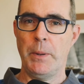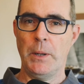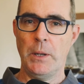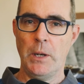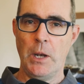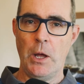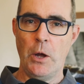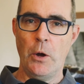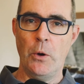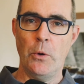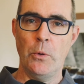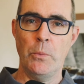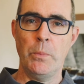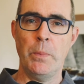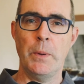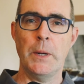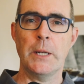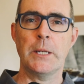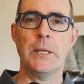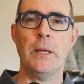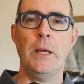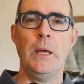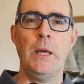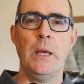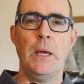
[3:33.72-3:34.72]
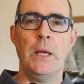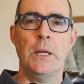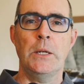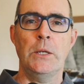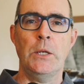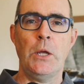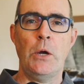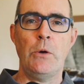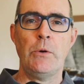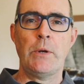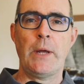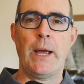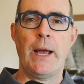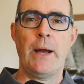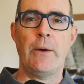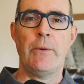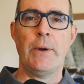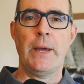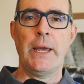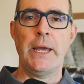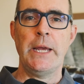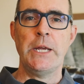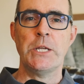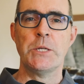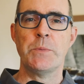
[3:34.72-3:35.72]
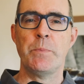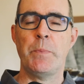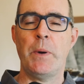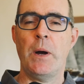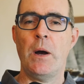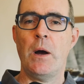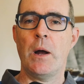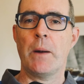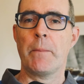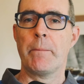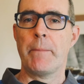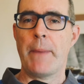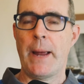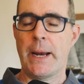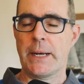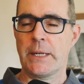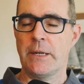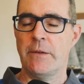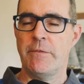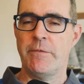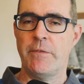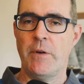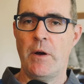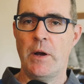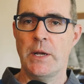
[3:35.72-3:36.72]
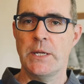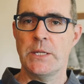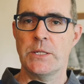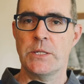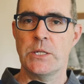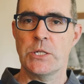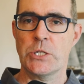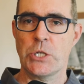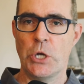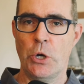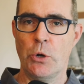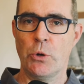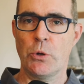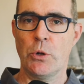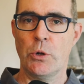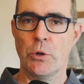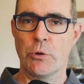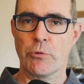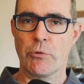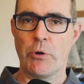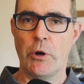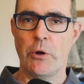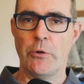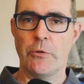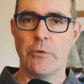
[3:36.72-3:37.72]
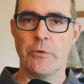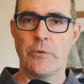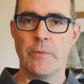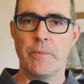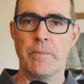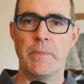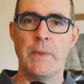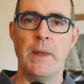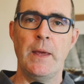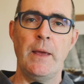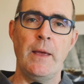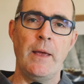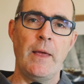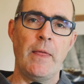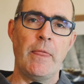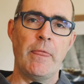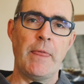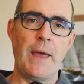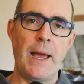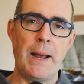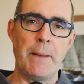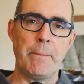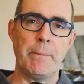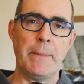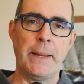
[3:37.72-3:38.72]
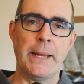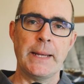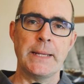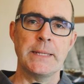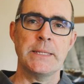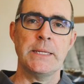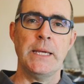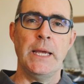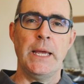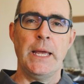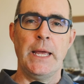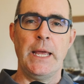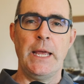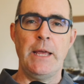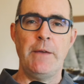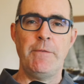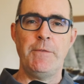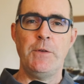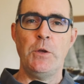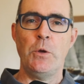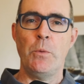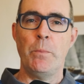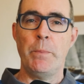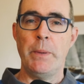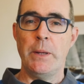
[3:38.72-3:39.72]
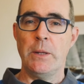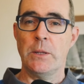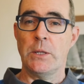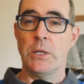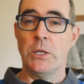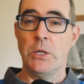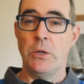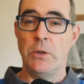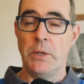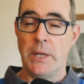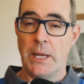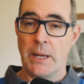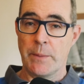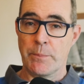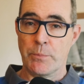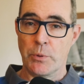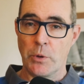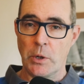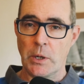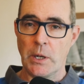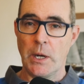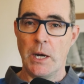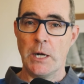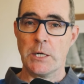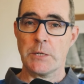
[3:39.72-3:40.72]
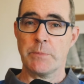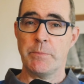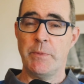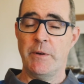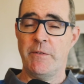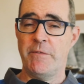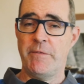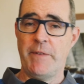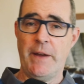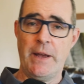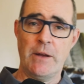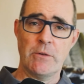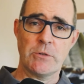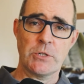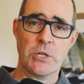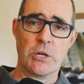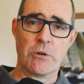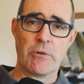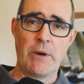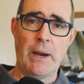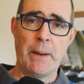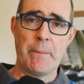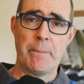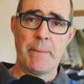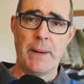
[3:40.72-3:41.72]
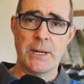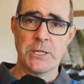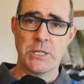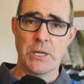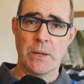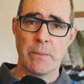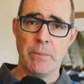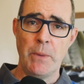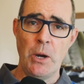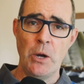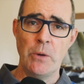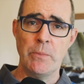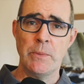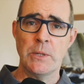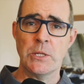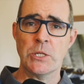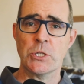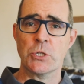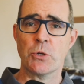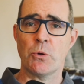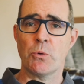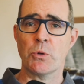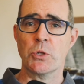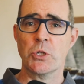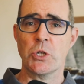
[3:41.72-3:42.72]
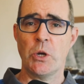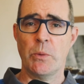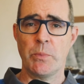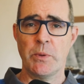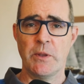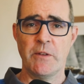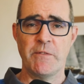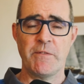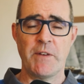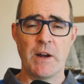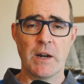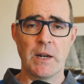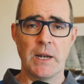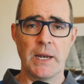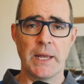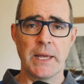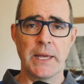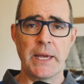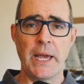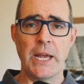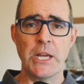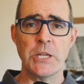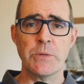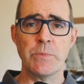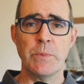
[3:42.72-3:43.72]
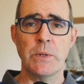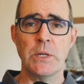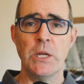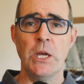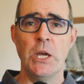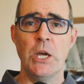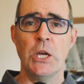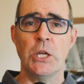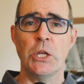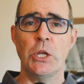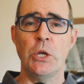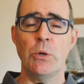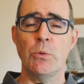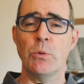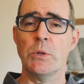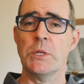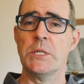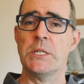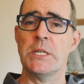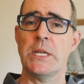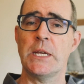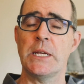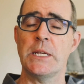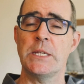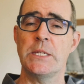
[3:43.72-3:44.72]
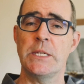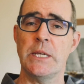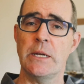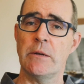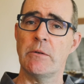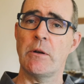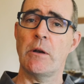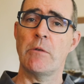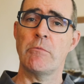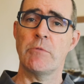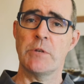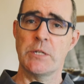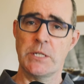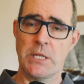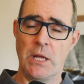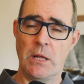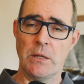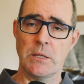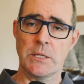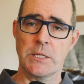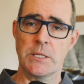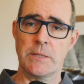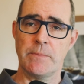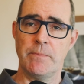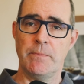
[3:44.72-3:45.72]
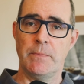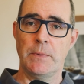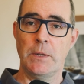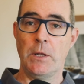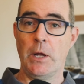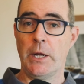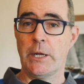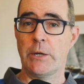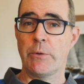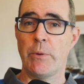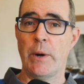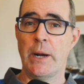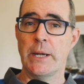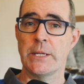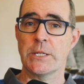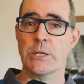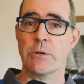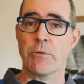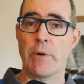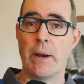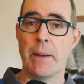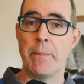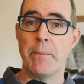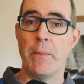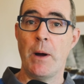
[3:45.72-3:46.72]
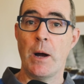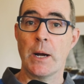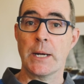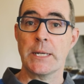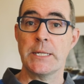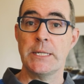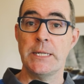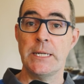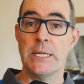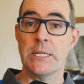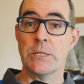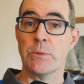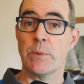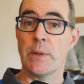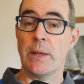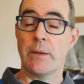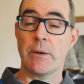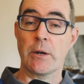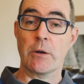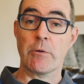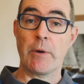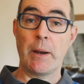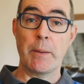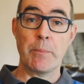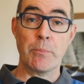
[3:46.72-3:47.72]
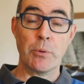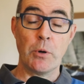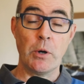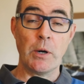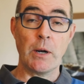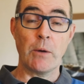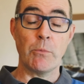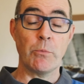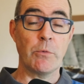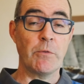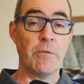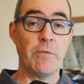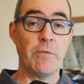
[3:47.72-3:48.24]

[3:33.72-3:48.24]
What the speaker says: below, but note how each part magnifies the total growth. That means if you build a unique product but fail to create magic moments or top of the funnel engagement, you will see 0 results. Likewise, great marketeers without a great product will